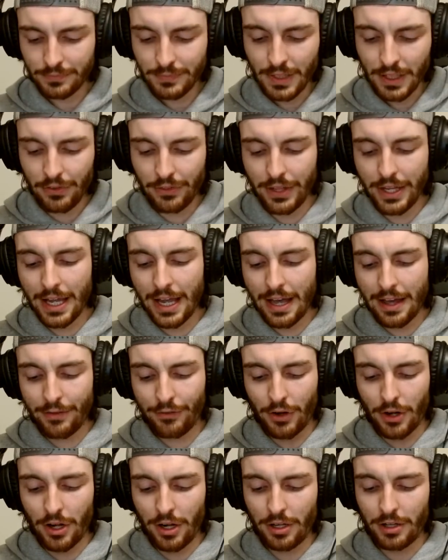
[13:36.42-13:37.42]
They
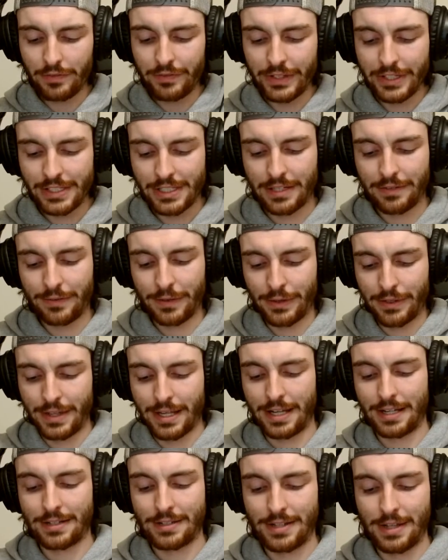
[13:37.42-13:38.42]
have all of these different
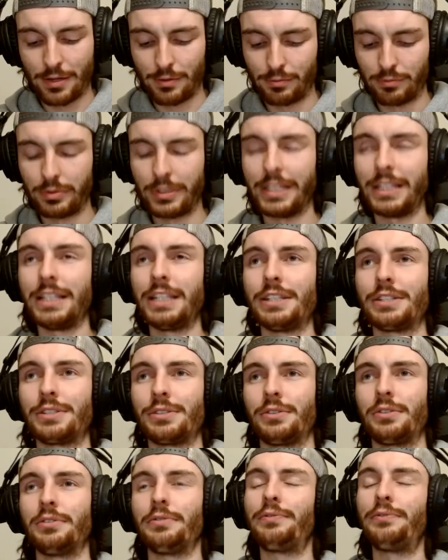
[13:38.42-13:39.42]
things that really
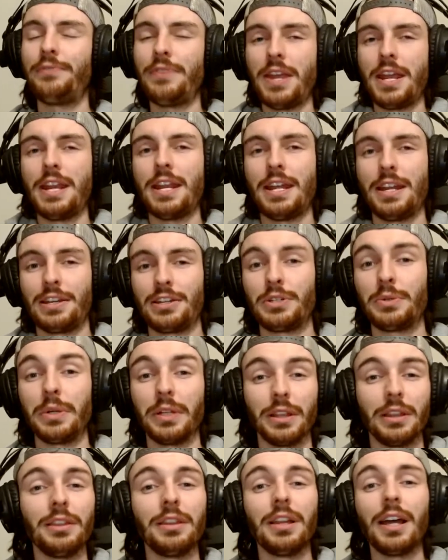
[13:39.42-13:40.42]
sort of feed into
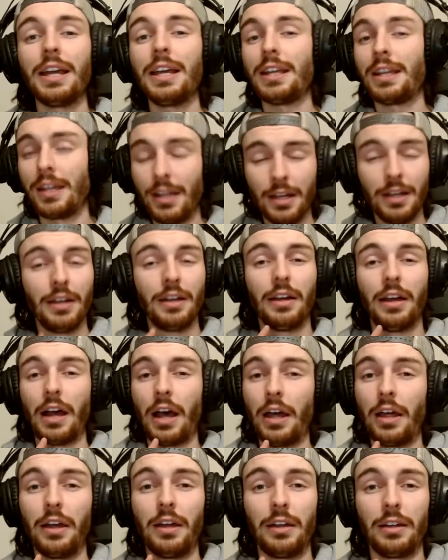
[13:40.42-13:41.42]
it, like
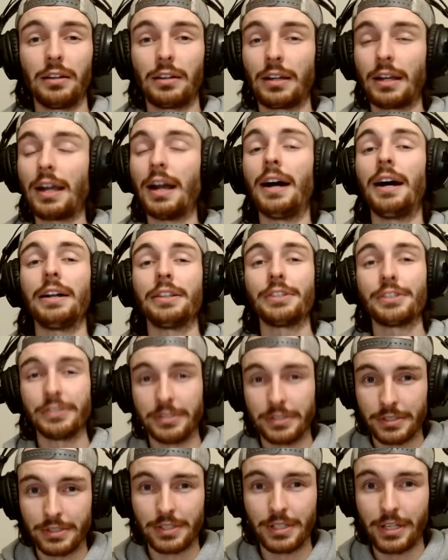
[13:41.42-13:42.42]

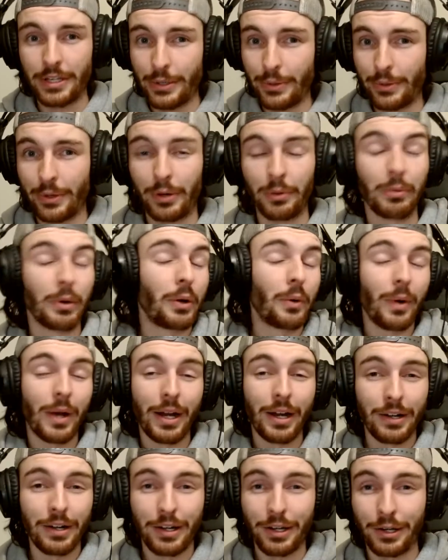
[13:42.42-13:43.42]
concerts that you are
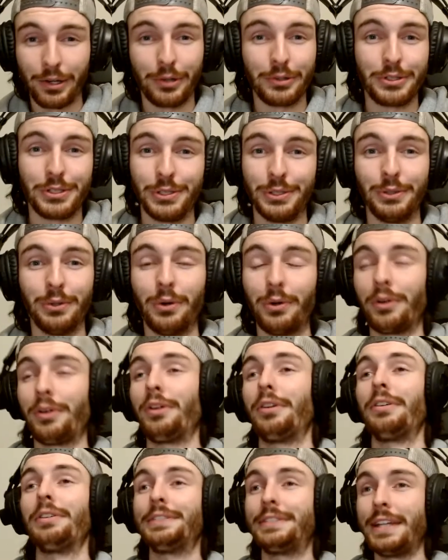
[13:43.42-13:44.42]
required to go to,
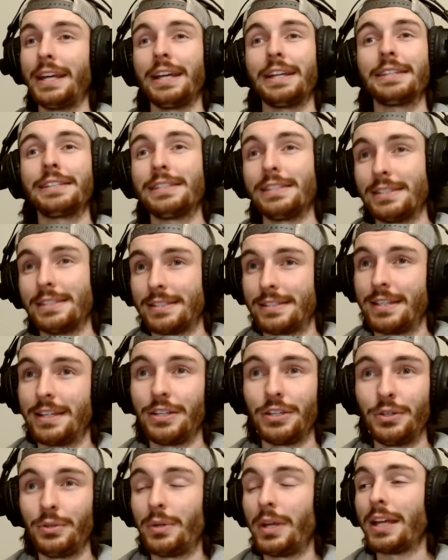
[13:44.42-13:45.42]
or dances that
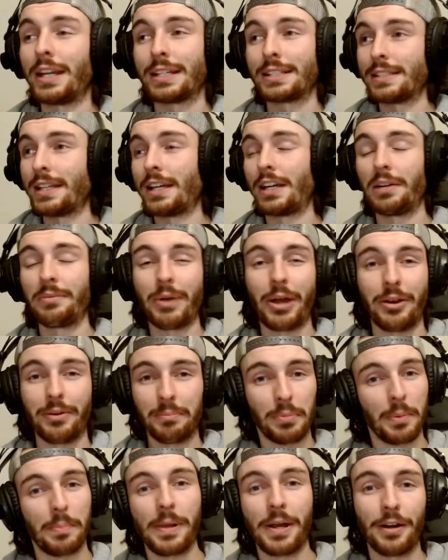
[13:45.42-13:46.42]
you get excited about and
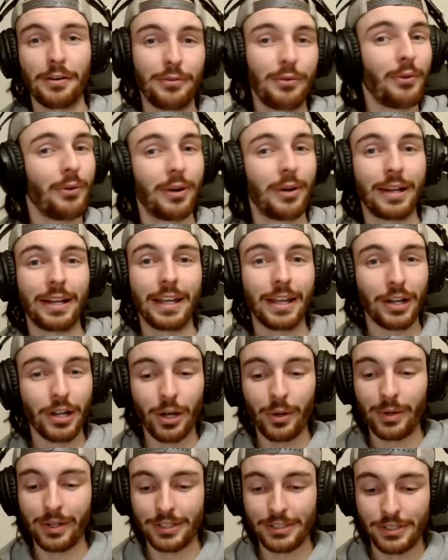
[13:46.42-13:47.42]
prepare for and get
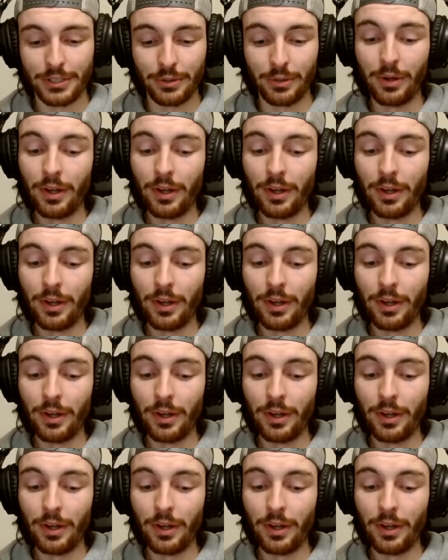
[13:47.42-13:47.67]
going to,